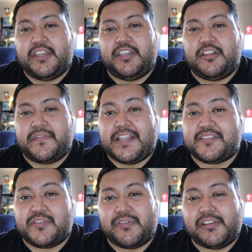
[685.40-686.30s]
you know, if
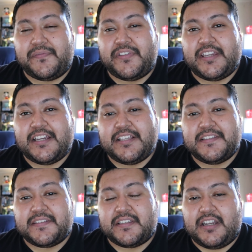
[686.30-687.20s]
that's too early for you
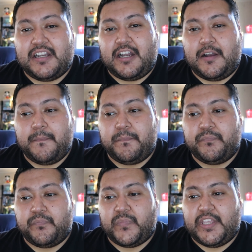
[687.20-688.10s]
guys,
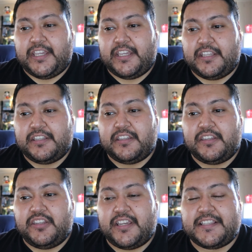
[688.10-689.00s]

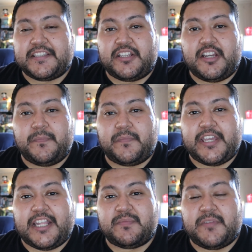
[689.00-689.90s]
then you guys can come
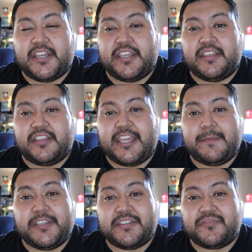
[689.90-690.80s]
catch my
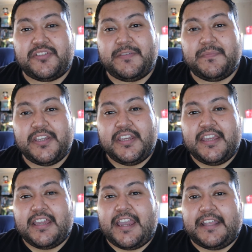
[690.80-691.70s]
gaming stream
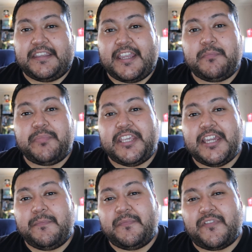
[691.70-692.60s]
at 9
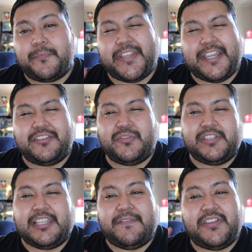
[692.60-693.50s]
p.m. from 9 to
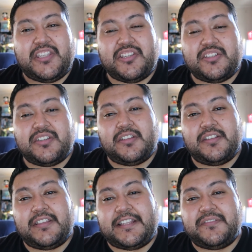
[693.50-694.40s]
11ish,
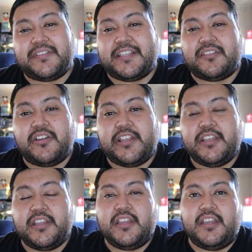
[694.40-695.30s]
9 to 10:30.
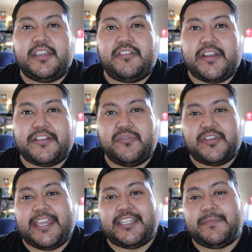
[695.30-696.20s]
You know, I do
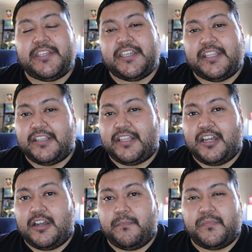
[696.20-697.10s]
gaming, and
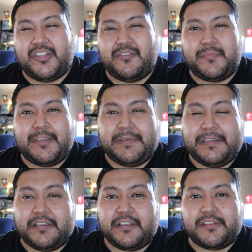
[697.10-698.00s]
you know,
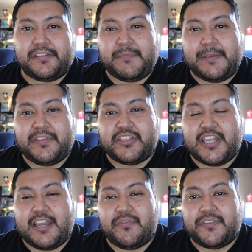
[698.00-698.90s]
maybe
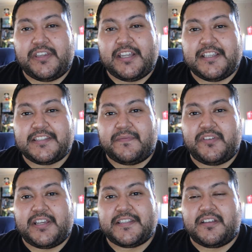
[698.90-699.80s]
chat with you guys if
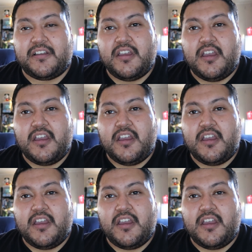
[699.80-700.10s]
you guys are